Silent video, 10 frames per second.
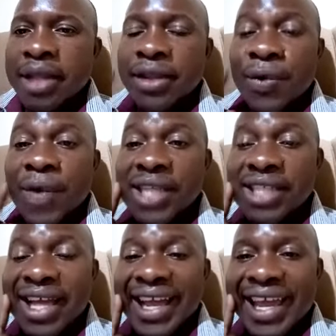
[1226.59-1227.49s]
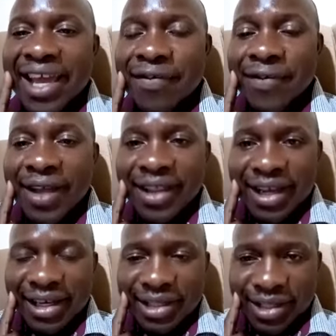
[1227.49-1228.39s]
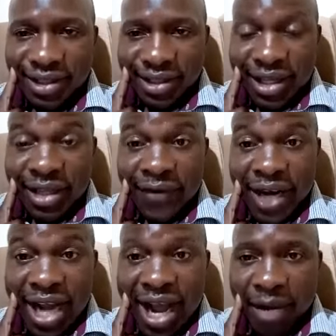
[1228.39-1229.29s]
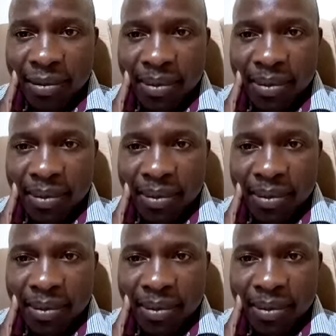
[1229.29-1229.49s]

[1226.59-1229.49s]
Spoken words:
The wise are careful as they are listening, and they're very calm,